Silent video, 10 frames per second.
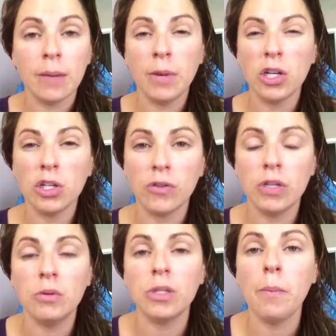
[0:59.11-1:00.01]
I'm not sure if
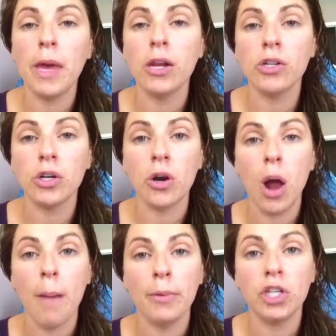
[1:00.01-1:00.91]
she was a manager or not,